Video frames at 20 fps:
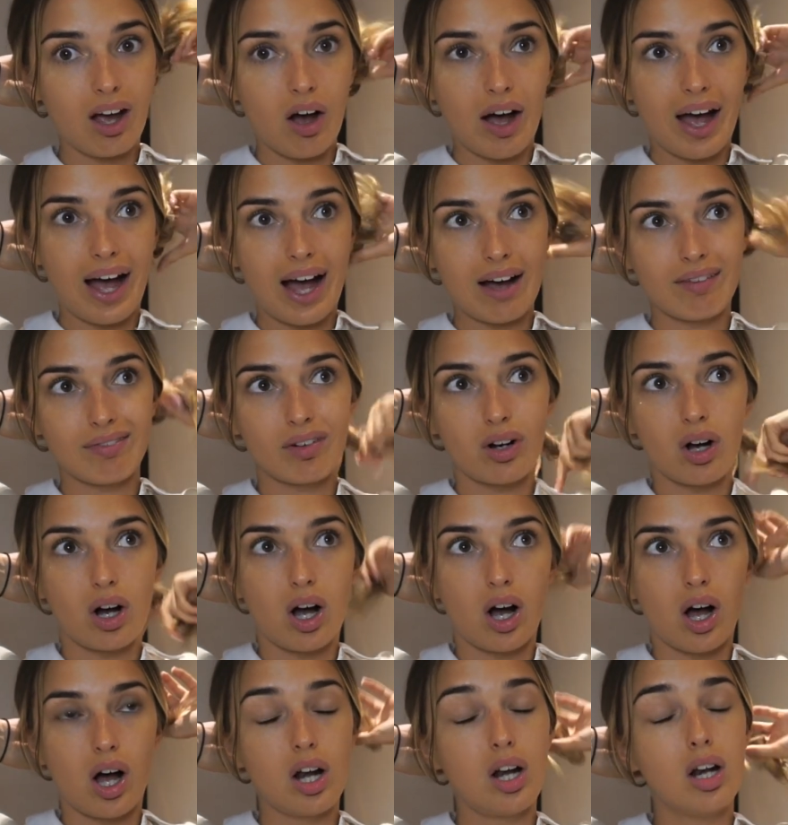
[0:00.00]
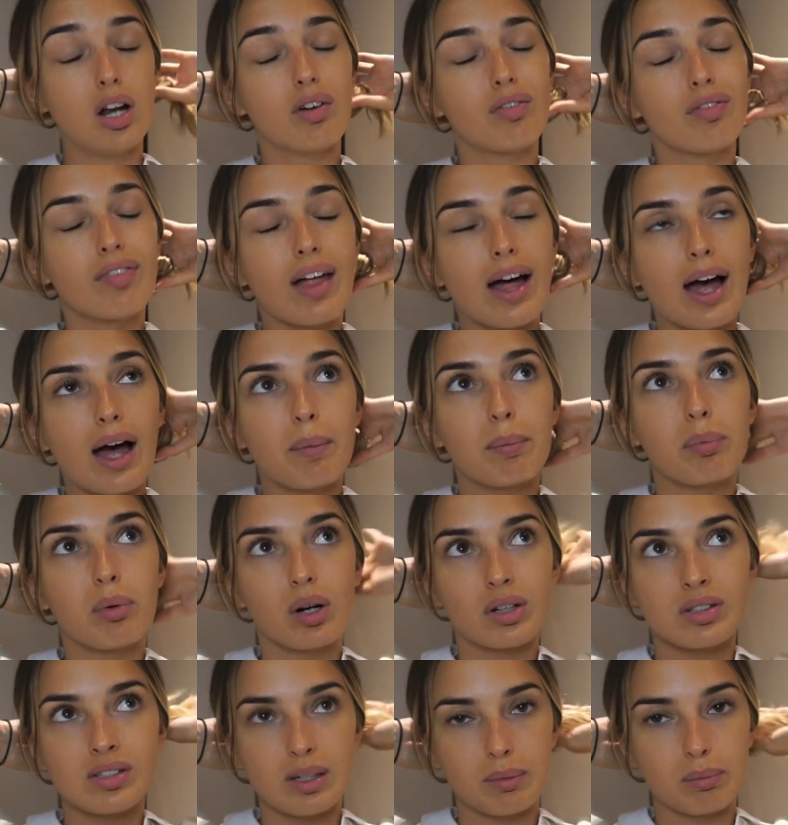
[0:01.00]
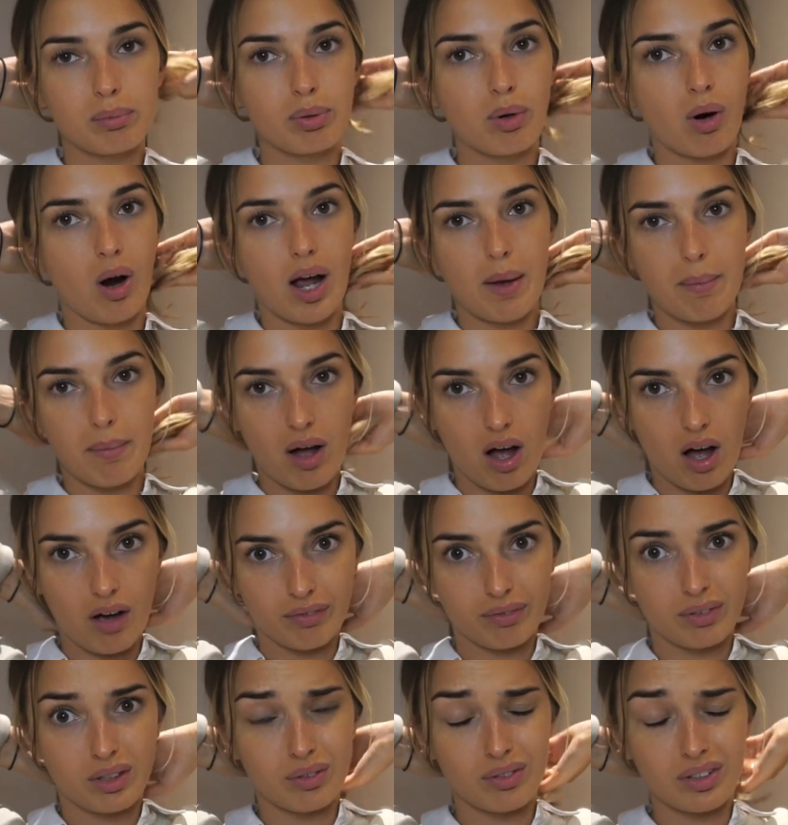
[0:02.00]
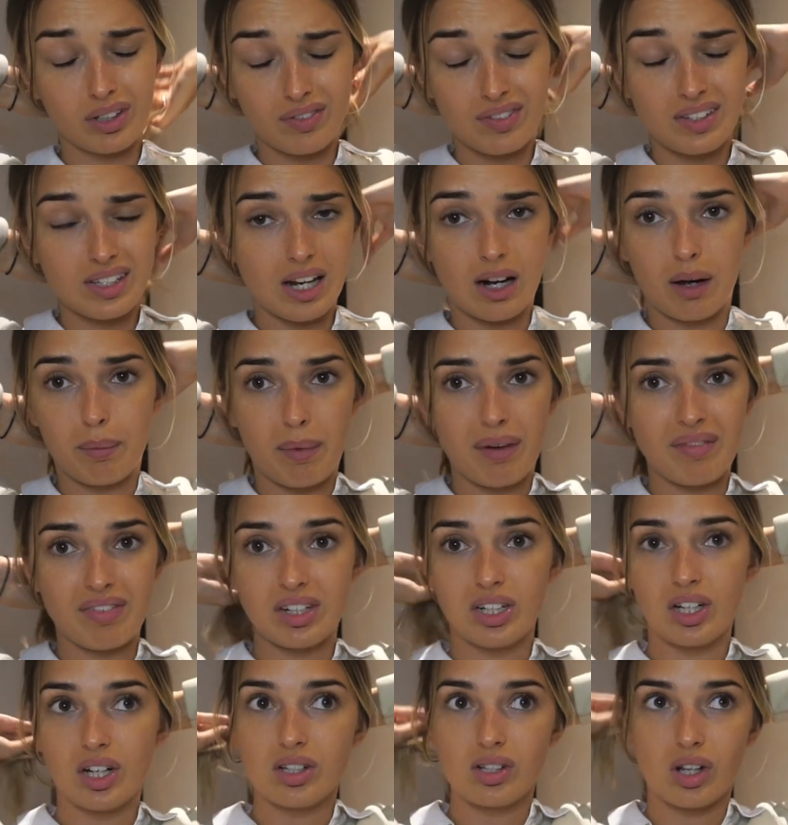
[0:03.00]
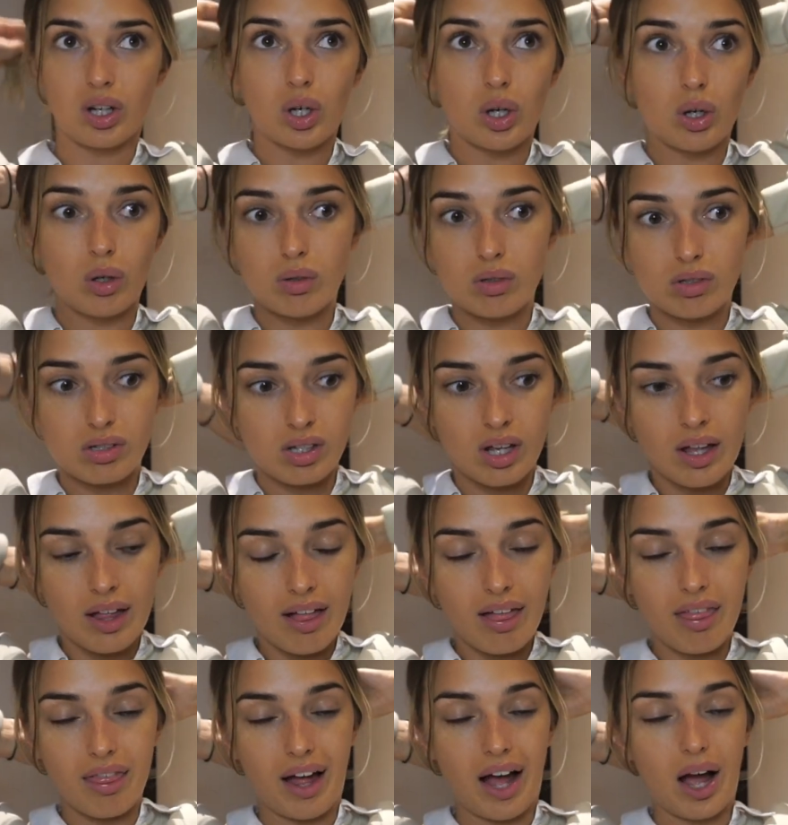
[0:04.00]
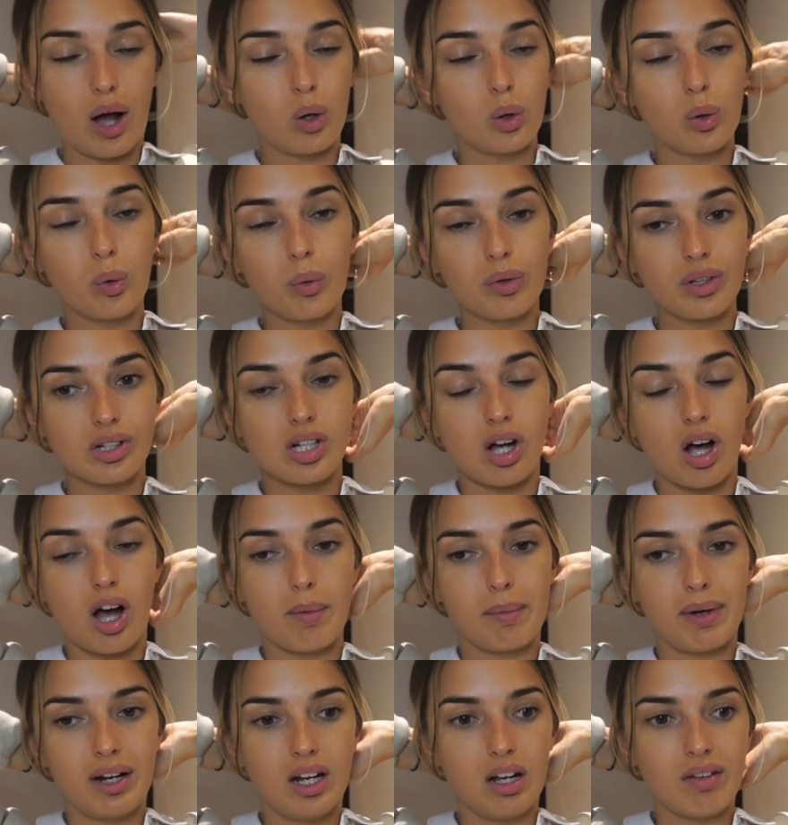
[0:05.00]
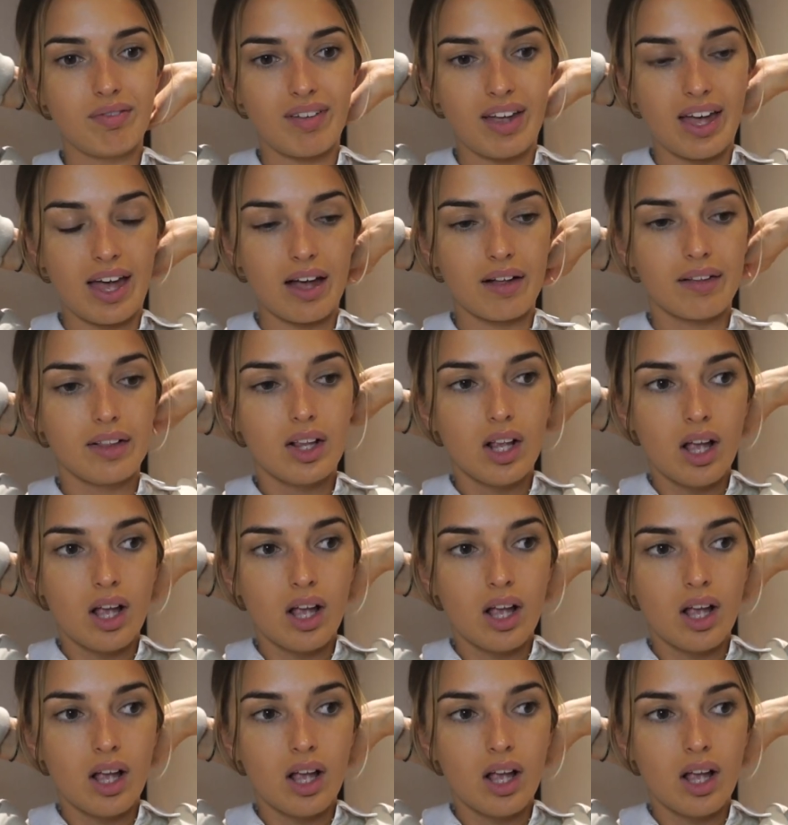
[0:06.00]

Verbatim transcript: I have got, I love their bronzing primer. I've, you would have seen on my videos, I use that all the time. I love it.